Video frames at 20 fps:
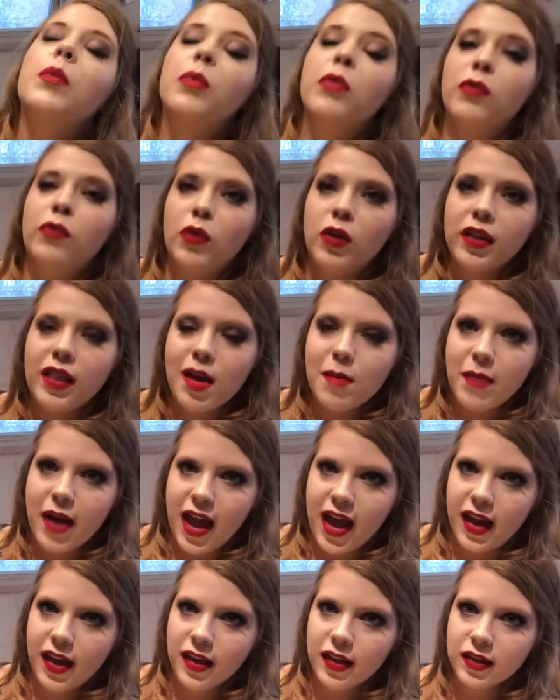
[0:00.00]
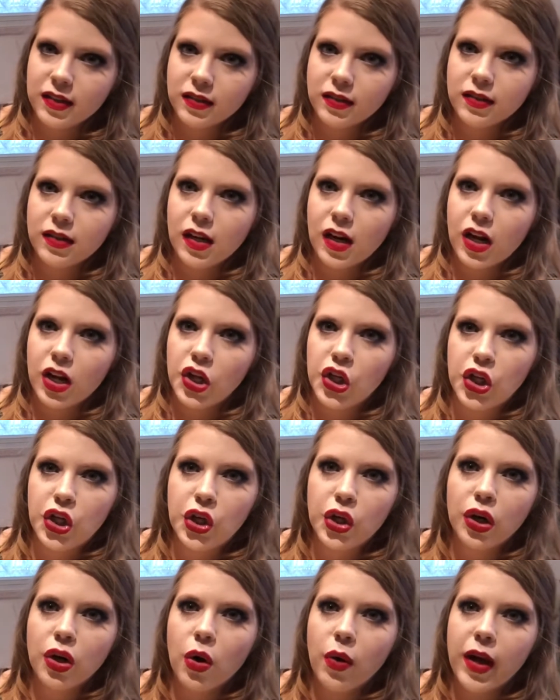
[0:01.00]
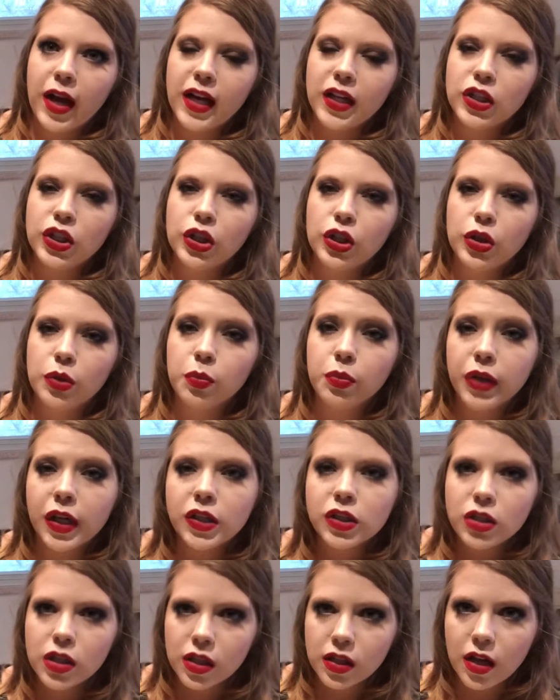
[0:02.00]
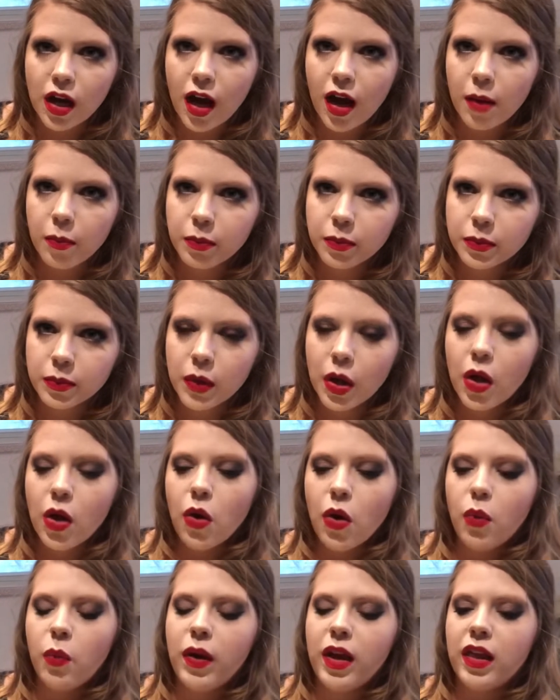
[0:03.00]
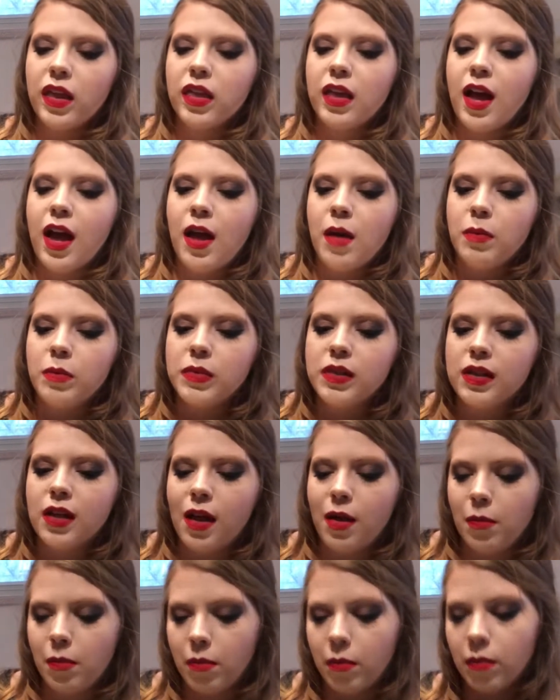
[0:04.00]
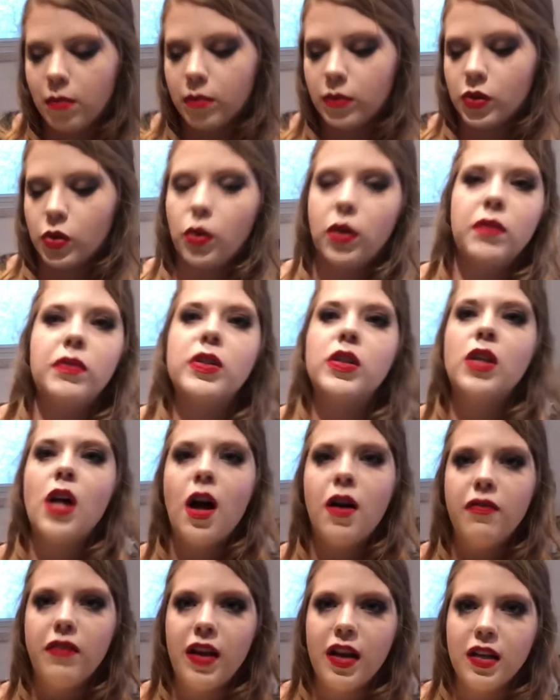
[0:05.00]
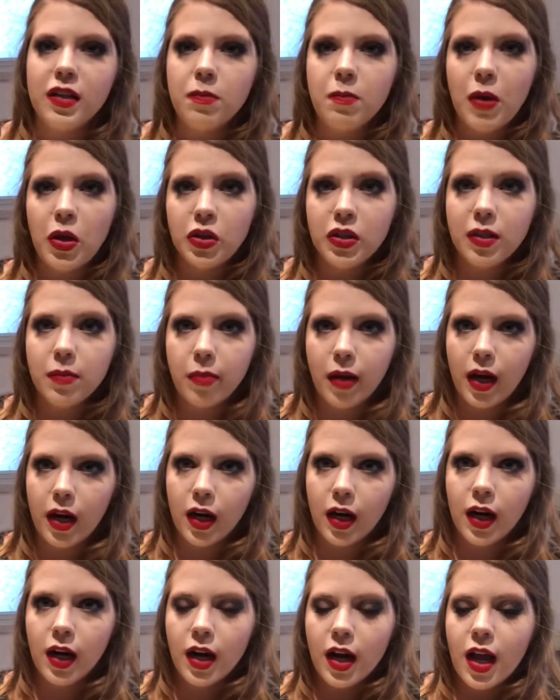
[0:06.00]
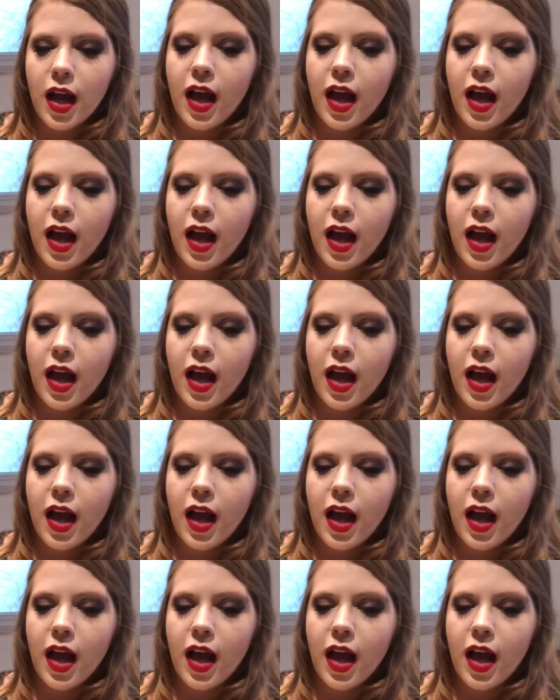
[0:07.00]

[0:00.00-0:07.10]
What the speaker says: Before they bake, you're going to brush the top with some sort of softened melted butter,